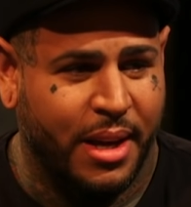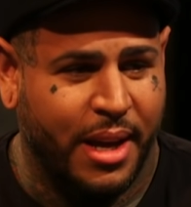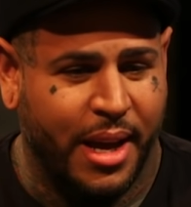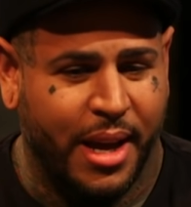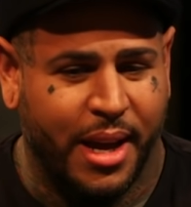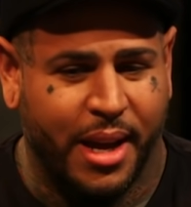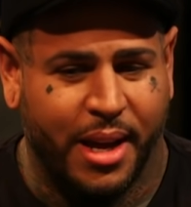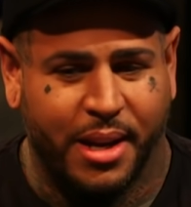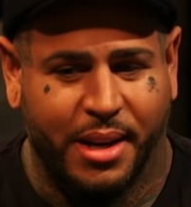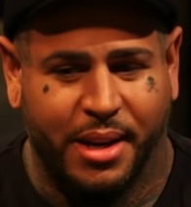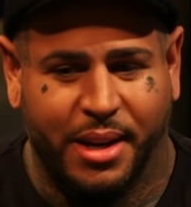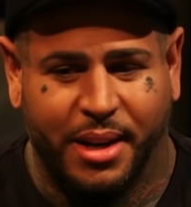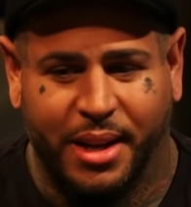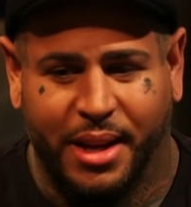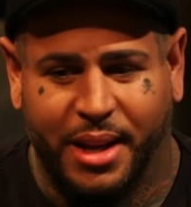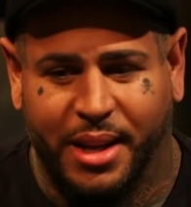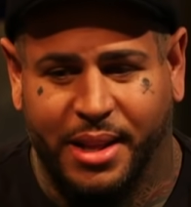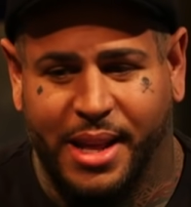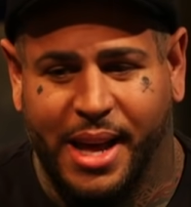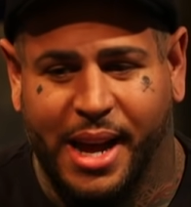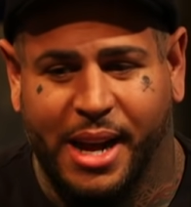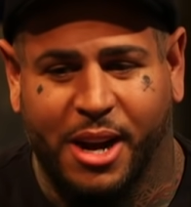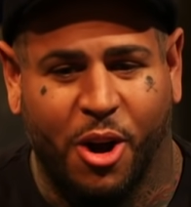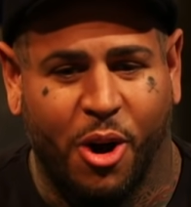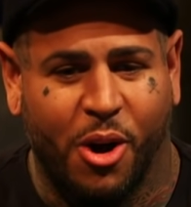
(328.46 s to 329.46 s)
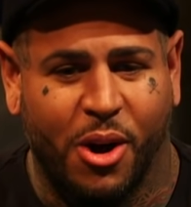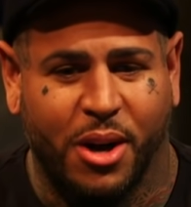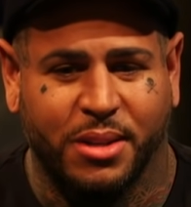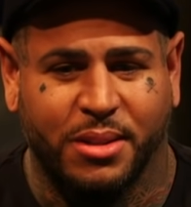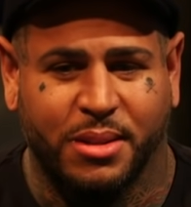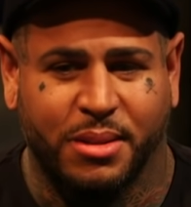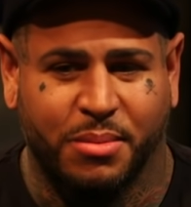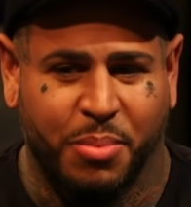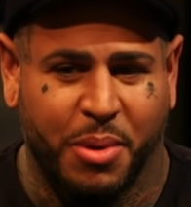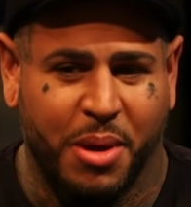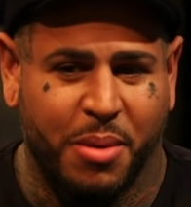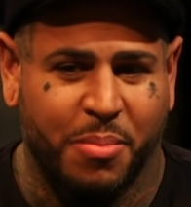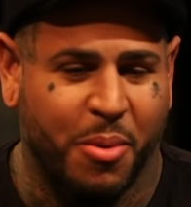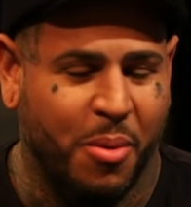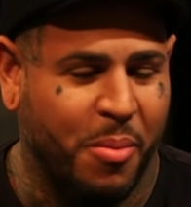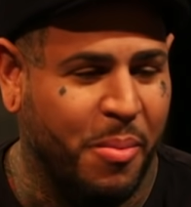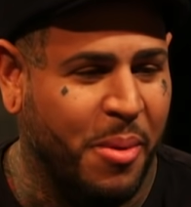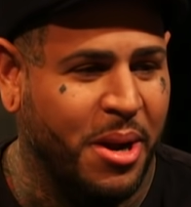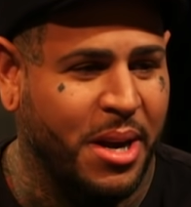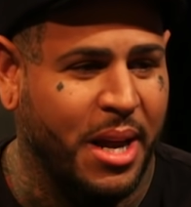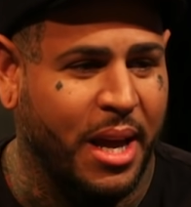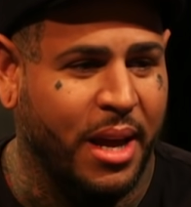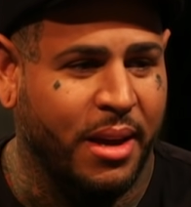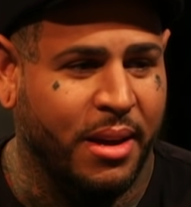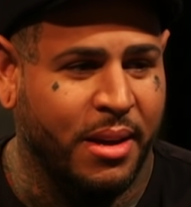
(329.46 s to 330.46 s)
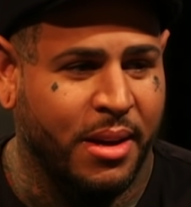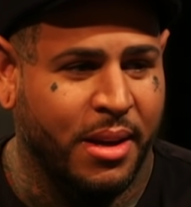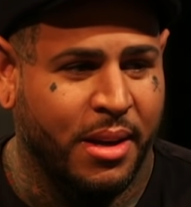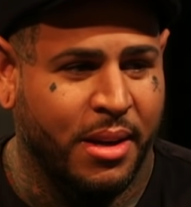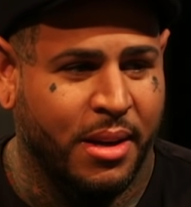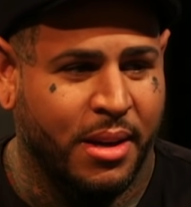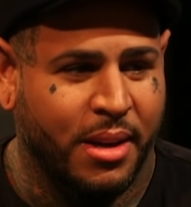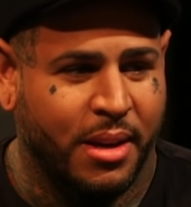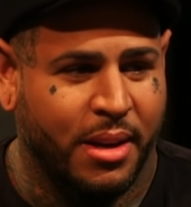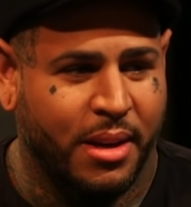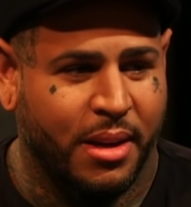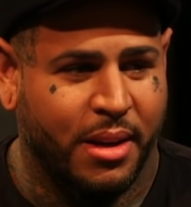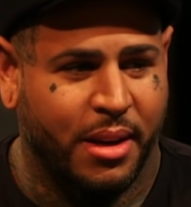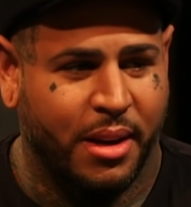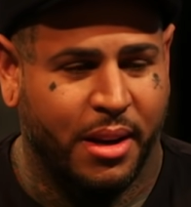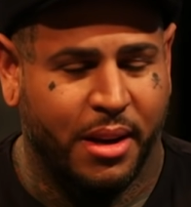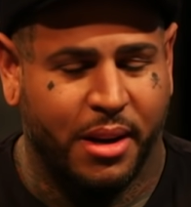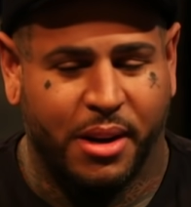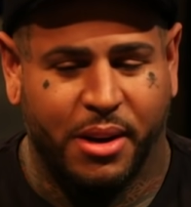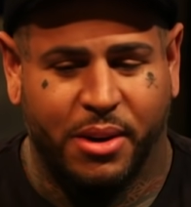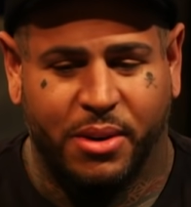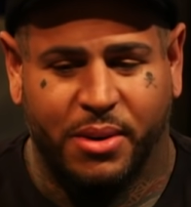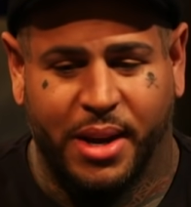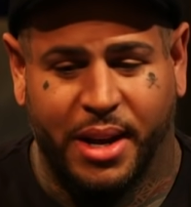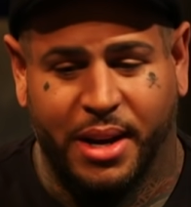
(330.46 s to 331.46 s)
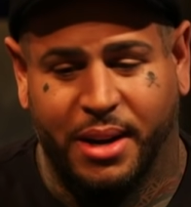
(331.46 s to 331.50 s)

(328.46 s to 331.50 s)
And that cost people money, you know?